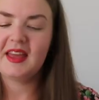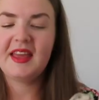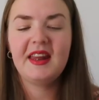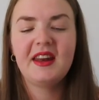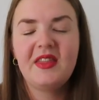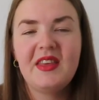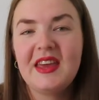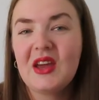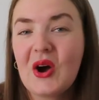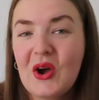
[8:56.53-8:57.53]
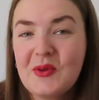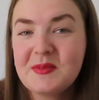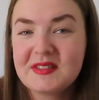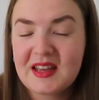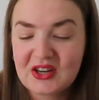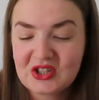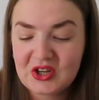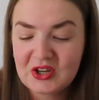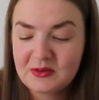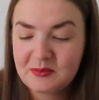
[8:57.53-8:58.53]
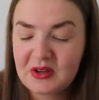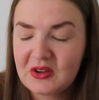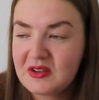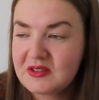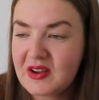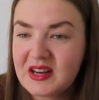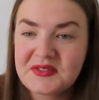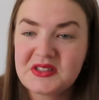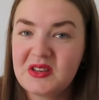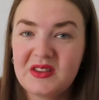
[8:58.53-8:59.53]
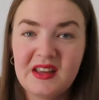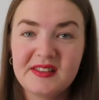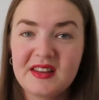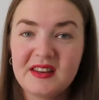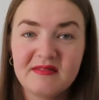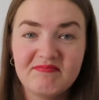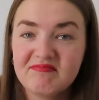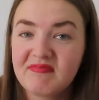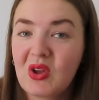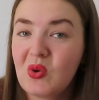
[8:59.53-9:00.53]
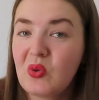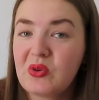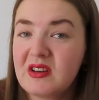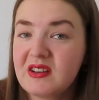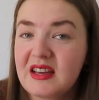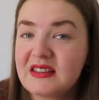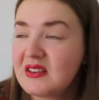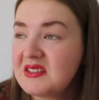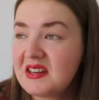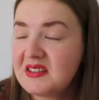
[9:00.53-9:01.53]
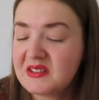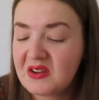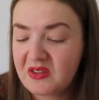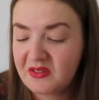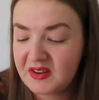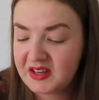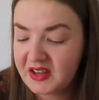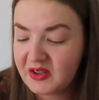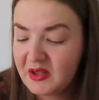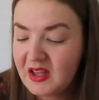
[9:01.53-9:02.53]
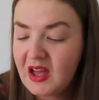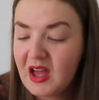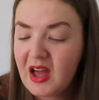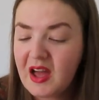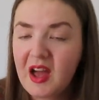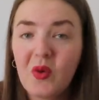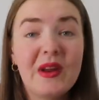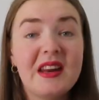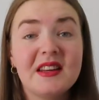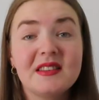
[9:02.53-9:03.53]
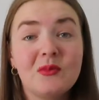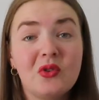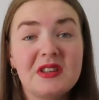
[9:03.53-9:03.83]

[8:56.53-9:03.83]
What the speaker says: In the home section, because I never do things in an order, as I said at the start of the video, we needed some more